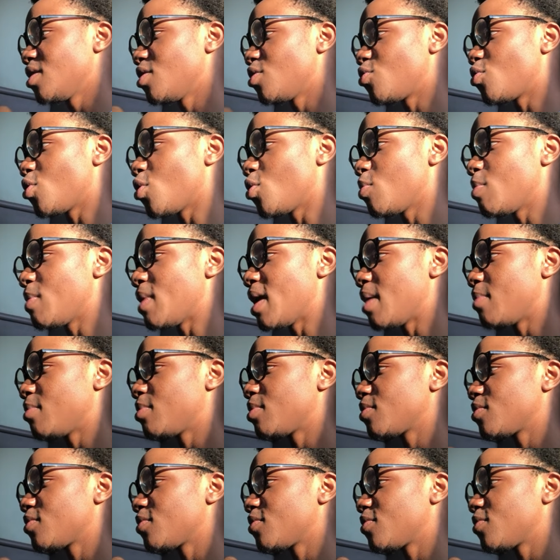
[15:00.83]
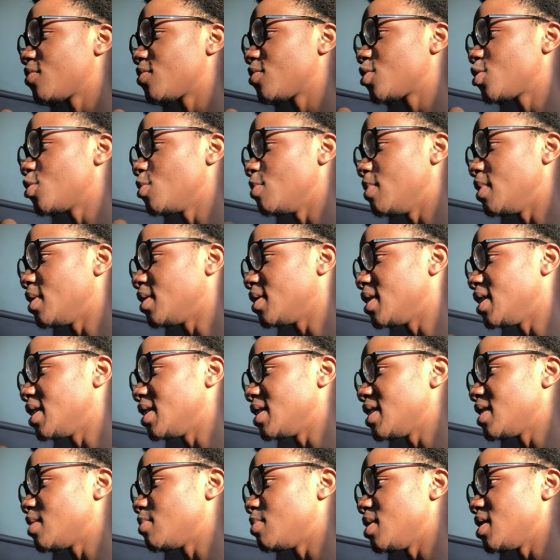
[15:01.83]
roadmap to building
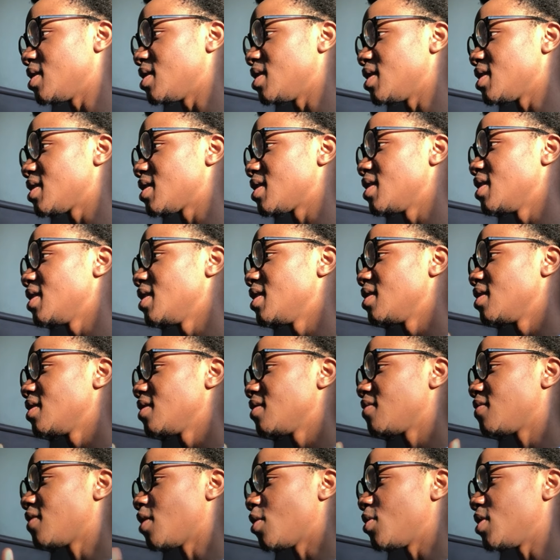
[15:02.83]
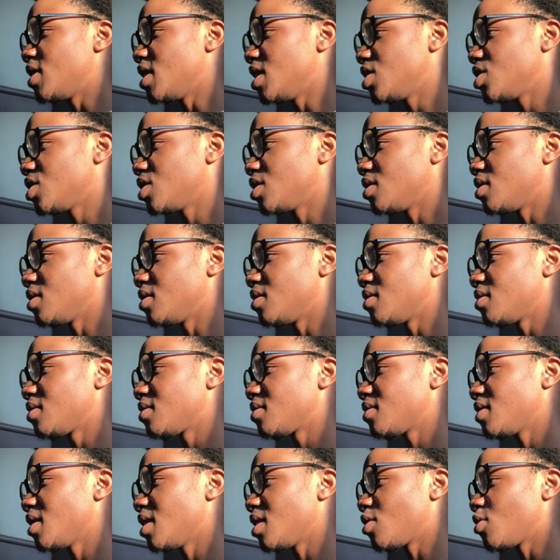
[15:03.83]
this business. Foundation
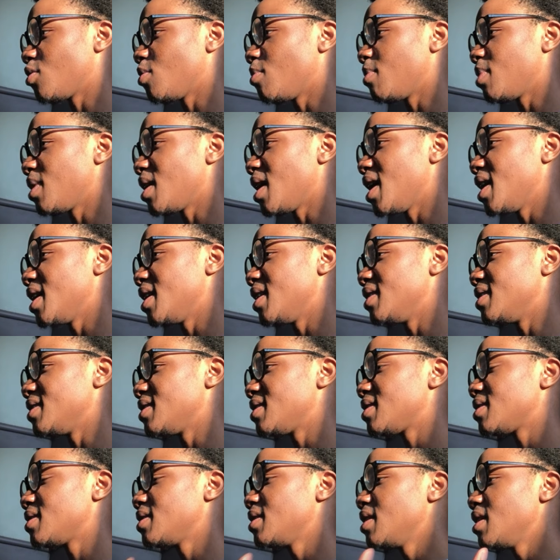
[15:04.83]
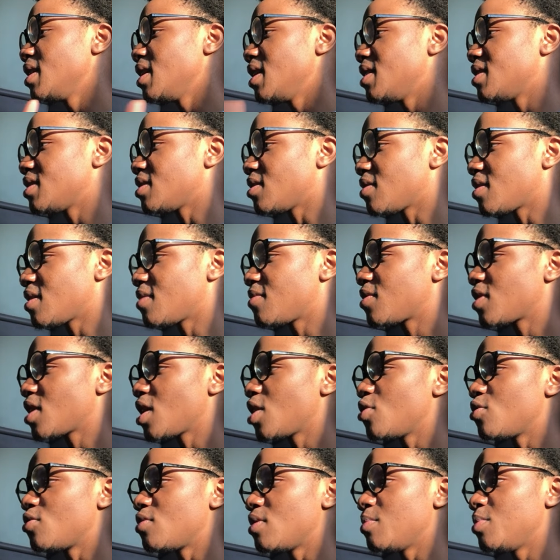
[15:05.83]
and compliance. In South Africa,
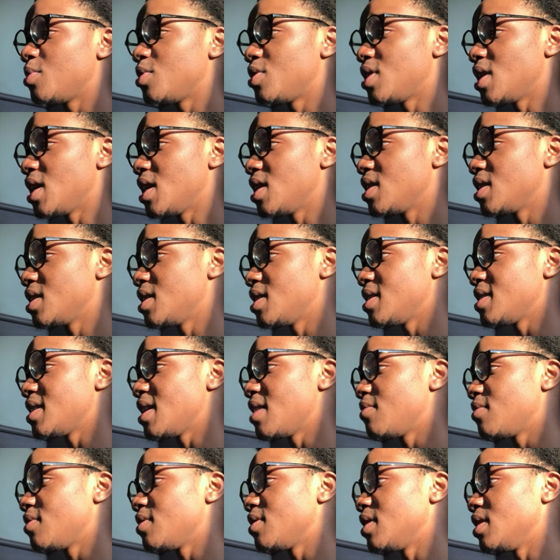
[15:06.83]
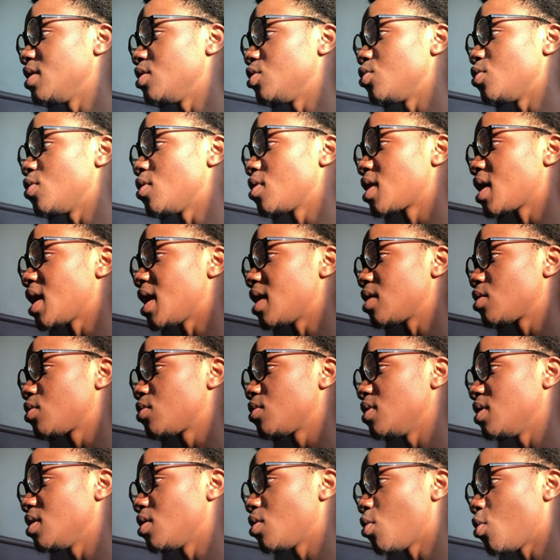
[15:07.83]
your reputation is everything. Do not cut
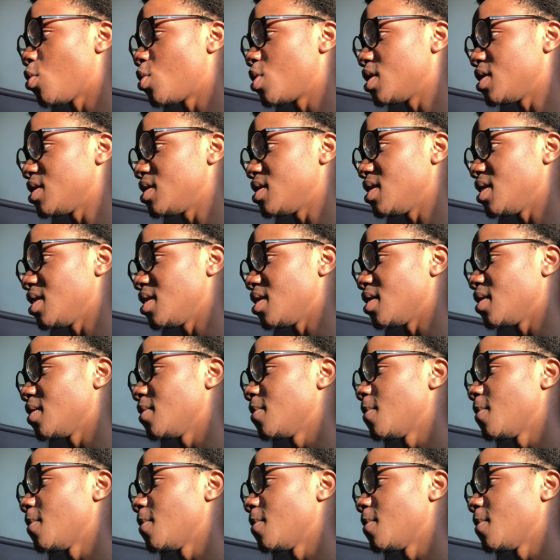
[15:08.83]
corners here.